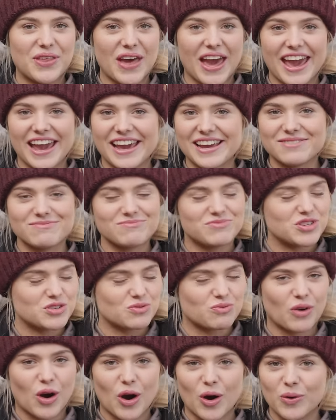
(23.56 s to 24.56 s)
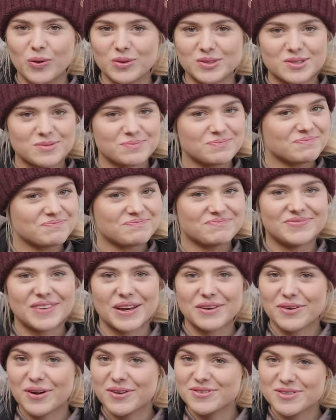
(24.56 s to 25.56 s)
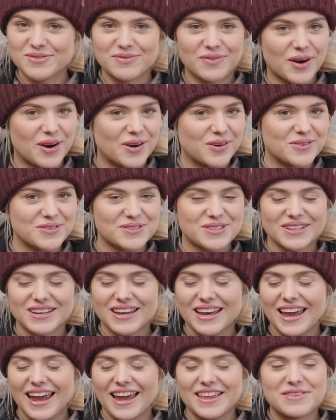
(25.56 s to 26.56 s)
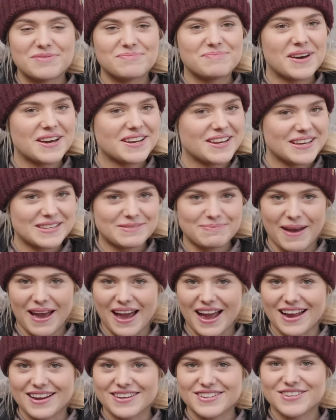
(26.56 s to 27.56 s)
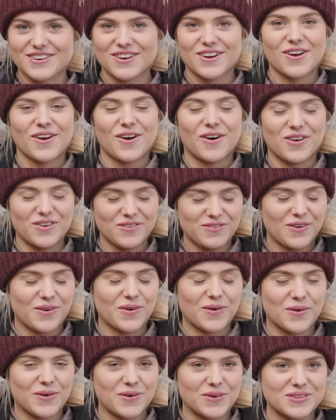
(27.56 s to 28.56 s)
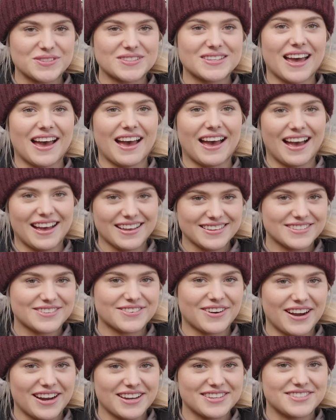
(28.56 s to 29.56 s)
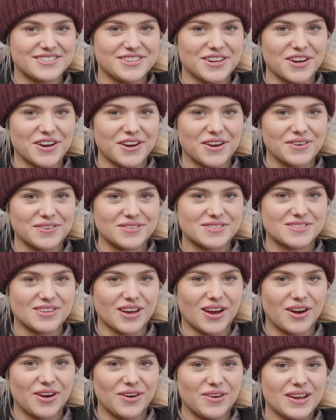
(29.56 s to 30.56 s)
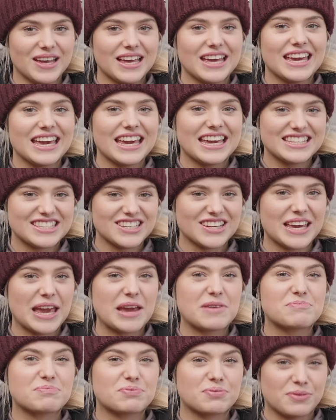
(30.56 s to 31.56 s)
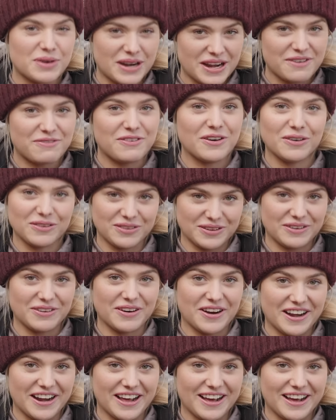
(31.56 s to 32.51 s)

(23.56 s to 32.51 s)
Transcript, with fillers: they just rolled, they rolled and rolled in the muddiest patch of course, as greys do, so he's looking pretty filthy right